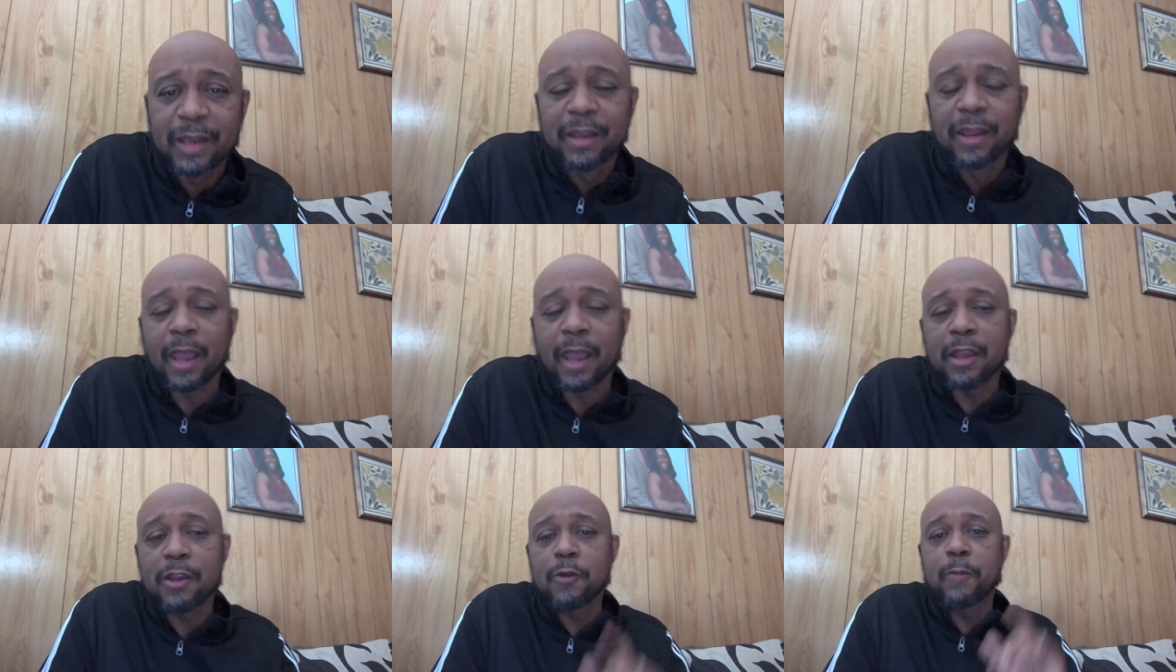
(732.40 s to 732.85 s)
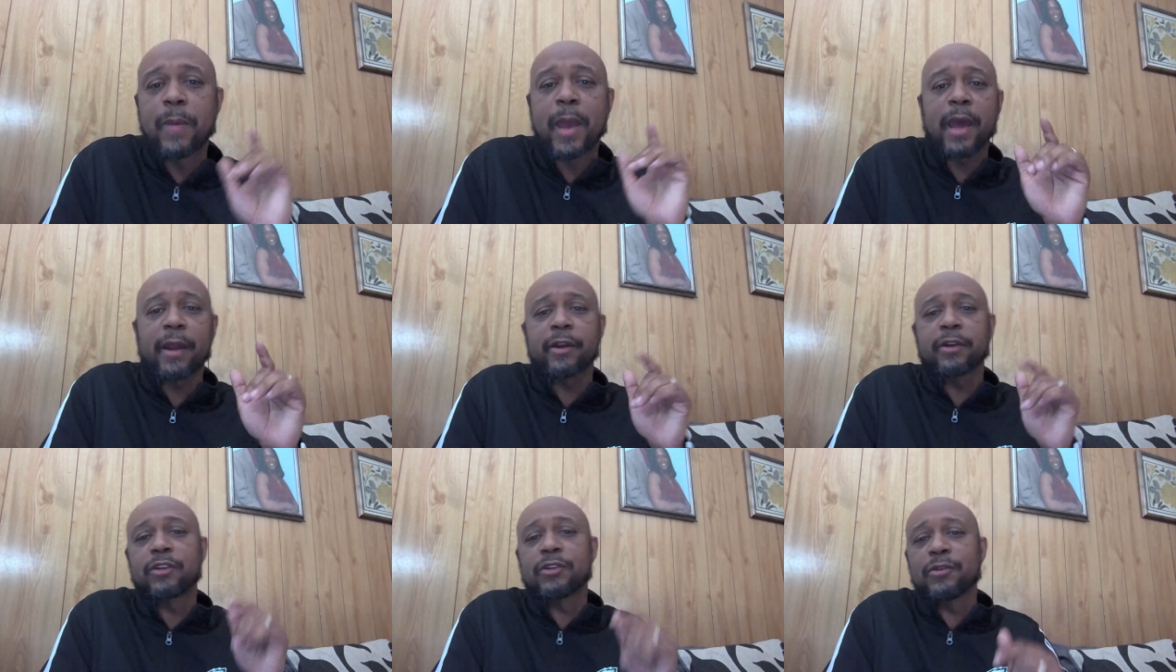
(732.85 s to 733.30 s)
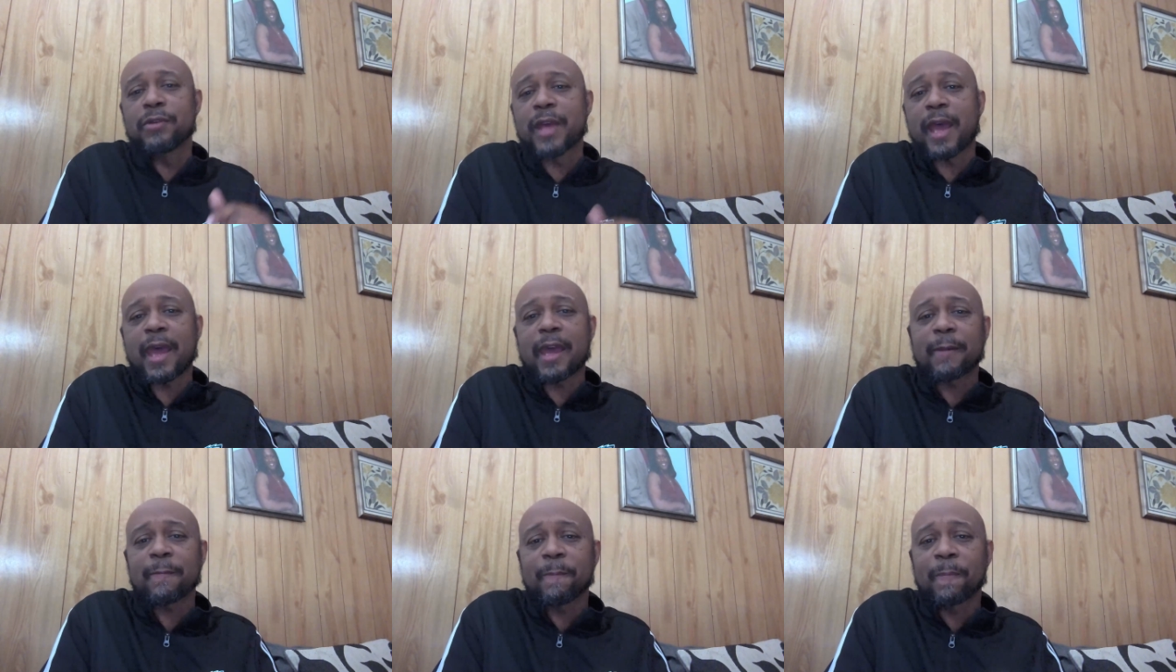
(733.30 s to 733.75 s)
Yeah, you better do
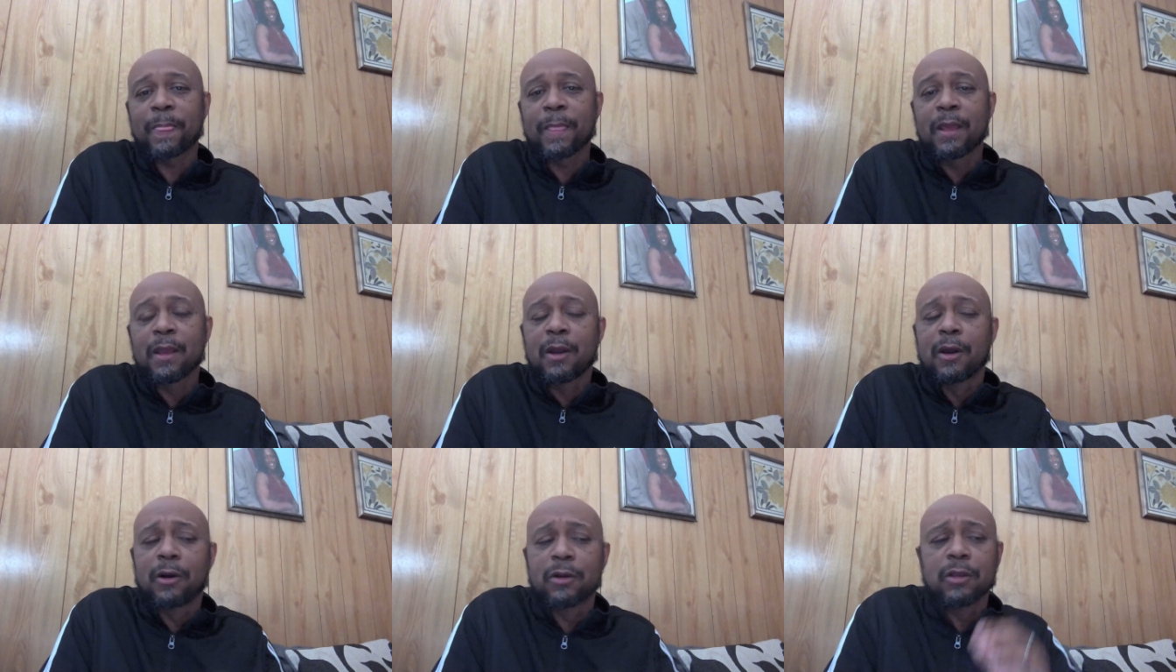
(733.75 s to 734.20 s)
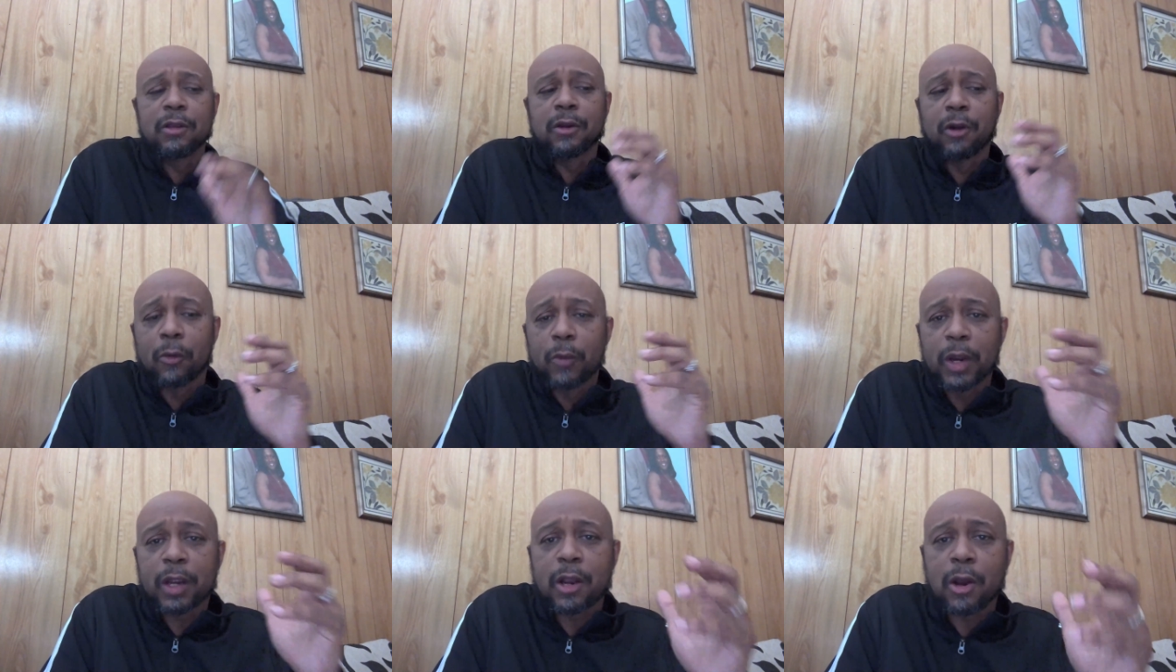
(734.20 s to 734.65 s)
that or you know we're